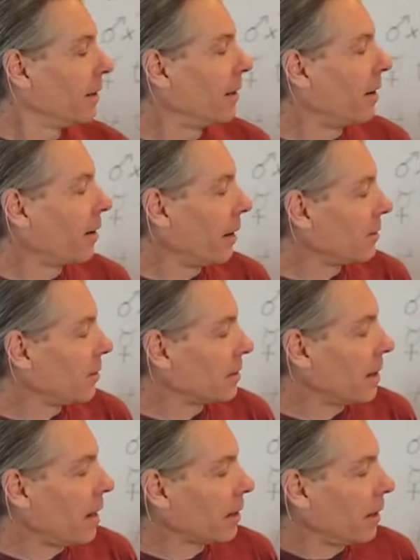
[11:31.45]
All right, so it's
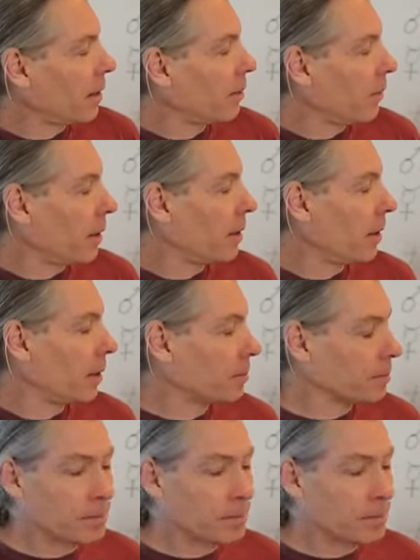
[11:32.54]
that kind of idea.